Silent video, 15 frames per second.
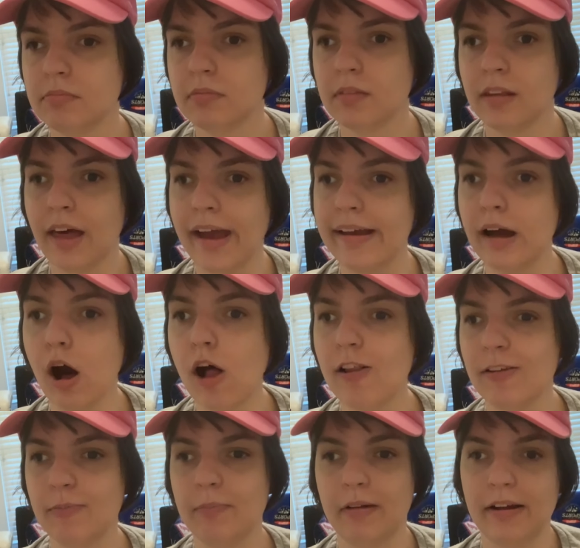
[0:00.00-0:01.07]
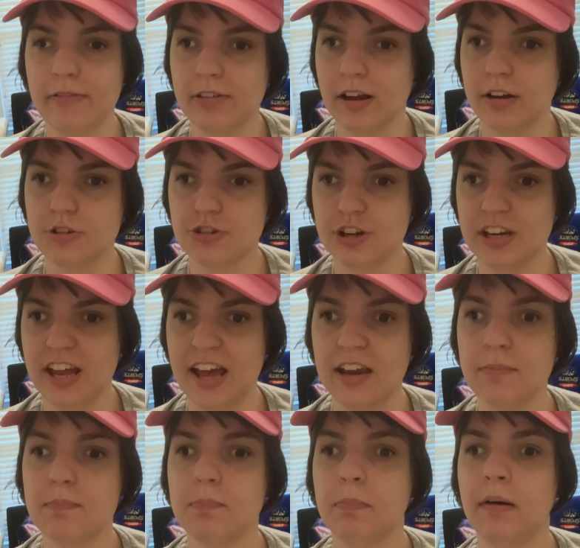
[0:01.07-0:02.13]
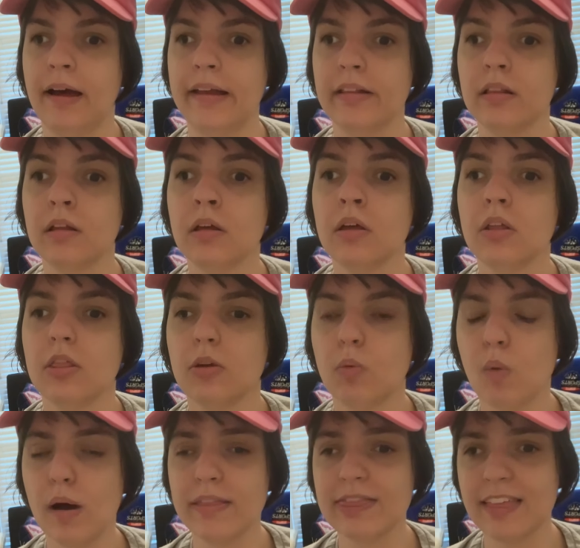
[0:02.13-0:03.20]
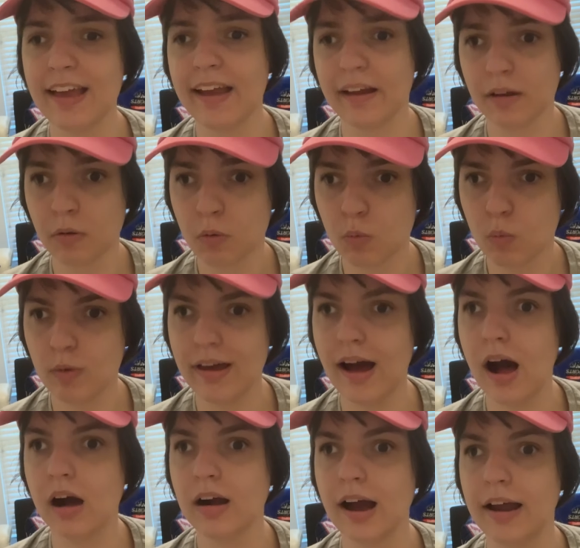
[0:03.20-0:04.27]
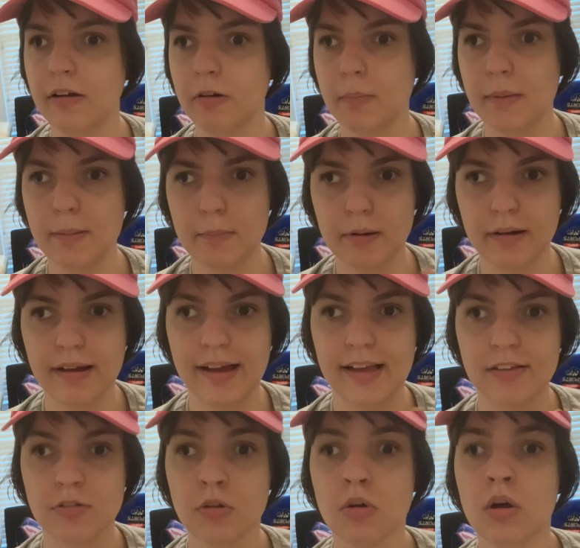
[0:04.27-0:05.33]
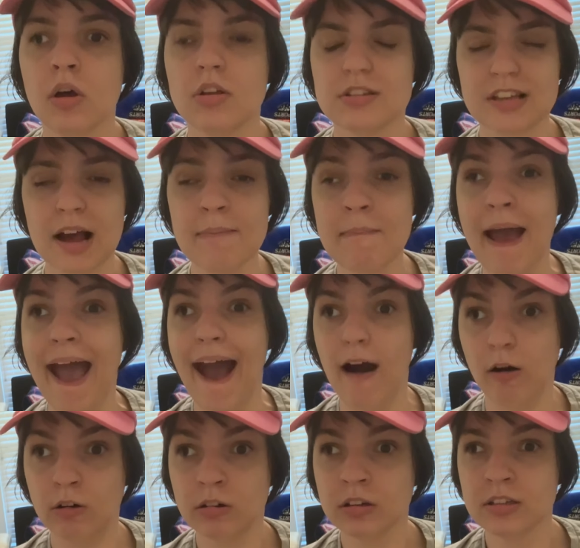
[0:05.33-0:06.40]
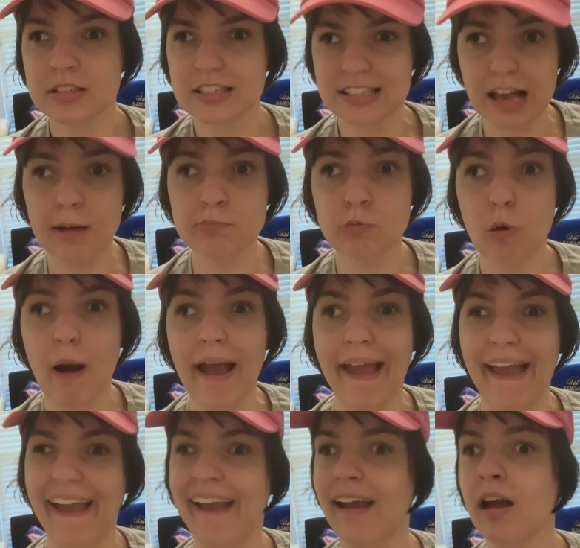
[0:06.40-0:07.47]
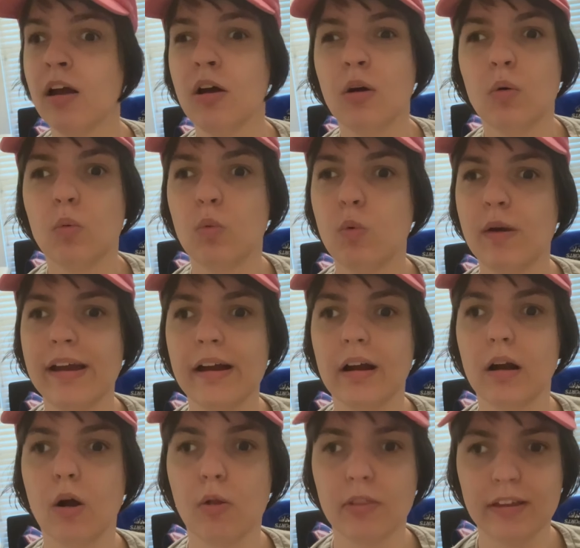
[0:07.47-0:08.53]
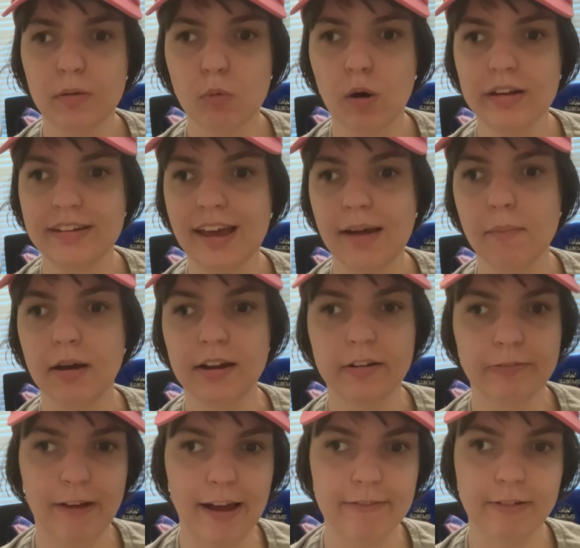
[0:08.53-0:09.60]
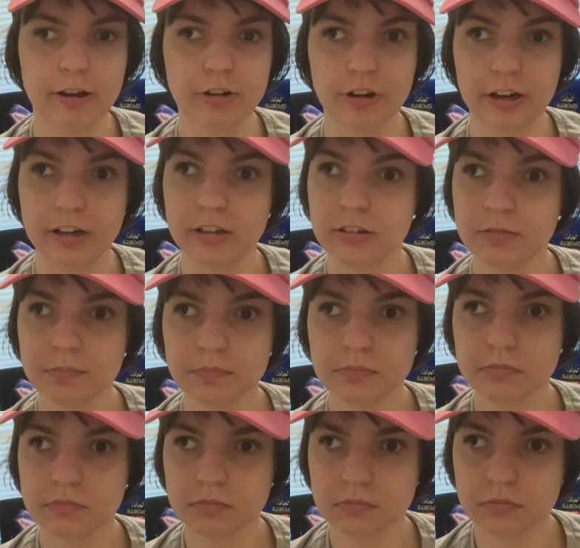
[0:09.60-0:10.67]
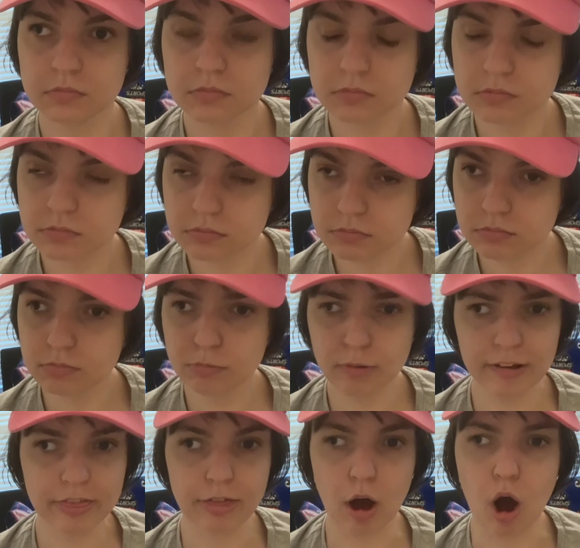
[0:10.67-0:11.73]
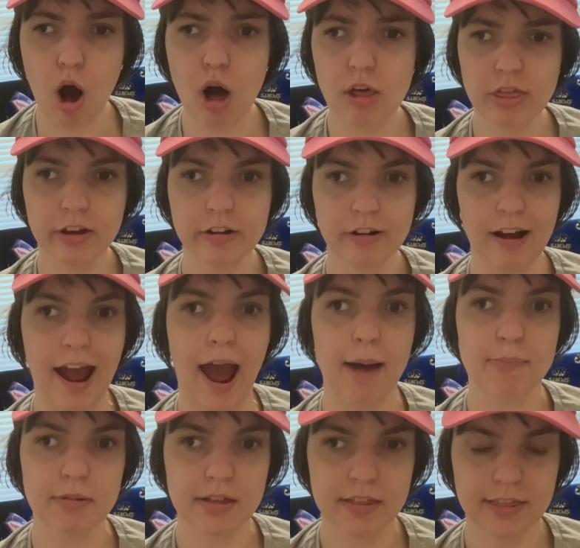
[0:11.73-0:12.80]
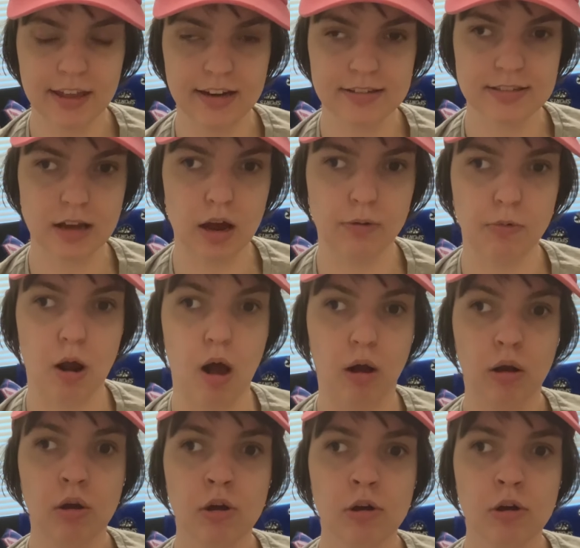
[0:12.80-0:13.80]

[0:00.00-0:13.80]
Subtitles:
Like all of Braves country did. But the one thing we all got to remember is somehow, some way, we are only one game under 500. With all the crap that has gone wrong.